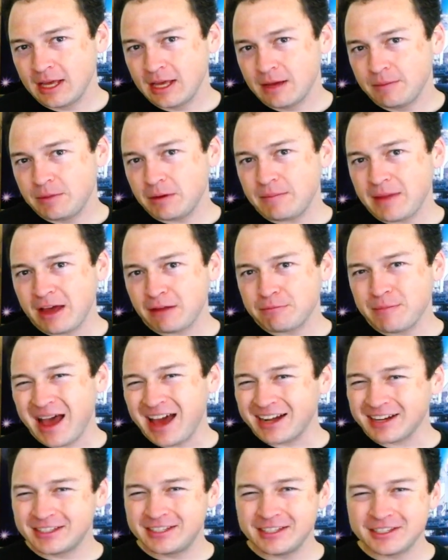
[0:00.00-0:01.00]
But
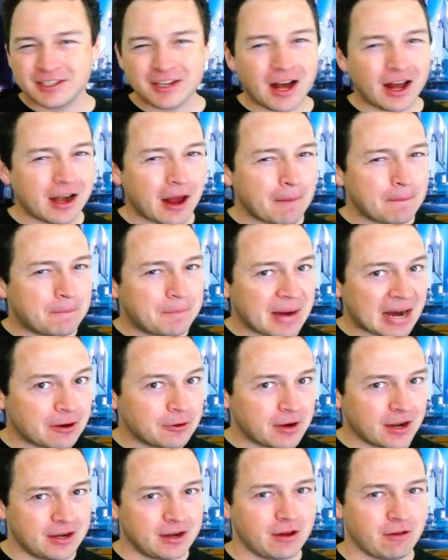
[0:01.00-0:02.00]
mathematics is not about
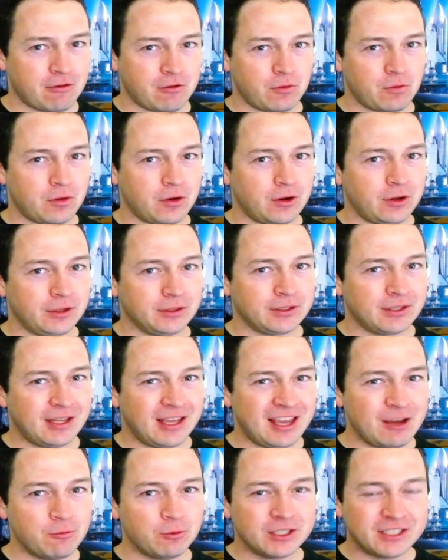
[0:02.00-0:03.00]
another world.
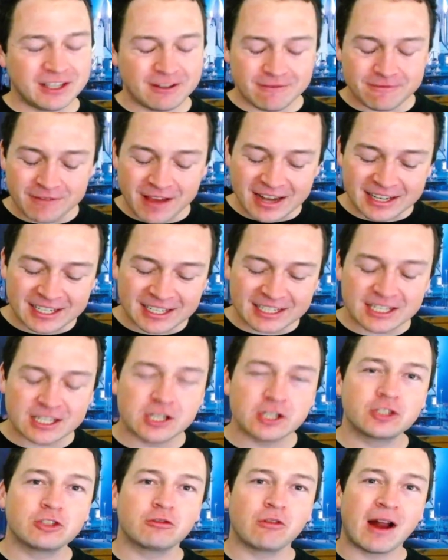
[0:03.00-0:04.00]
It was invented to
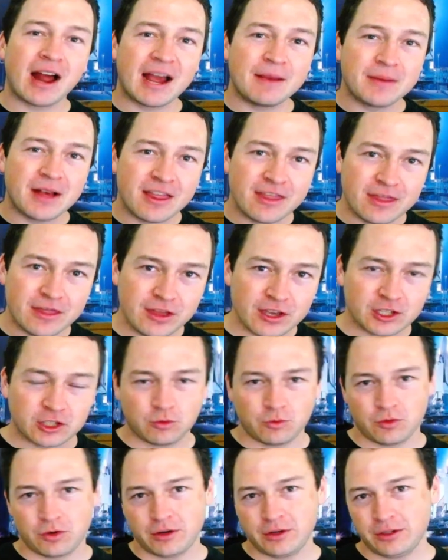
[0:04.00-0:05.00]
describe this
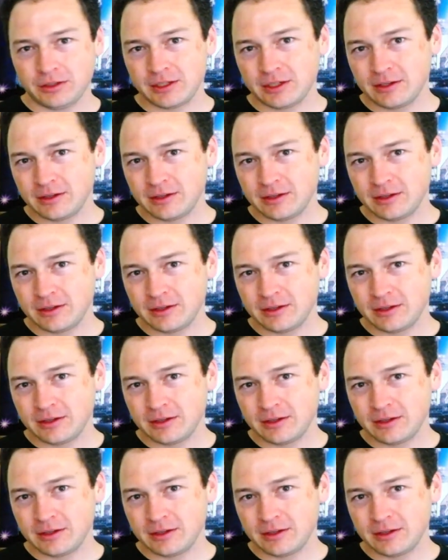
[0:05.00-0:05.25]
world.